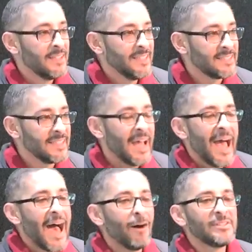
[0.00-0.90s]
Listen,
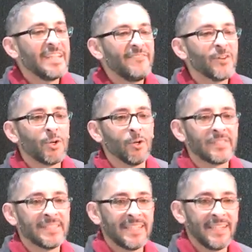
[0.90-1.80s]
how
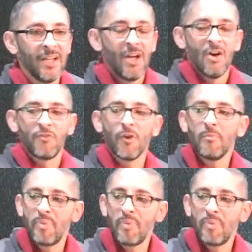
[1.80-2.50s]
difficult is it for a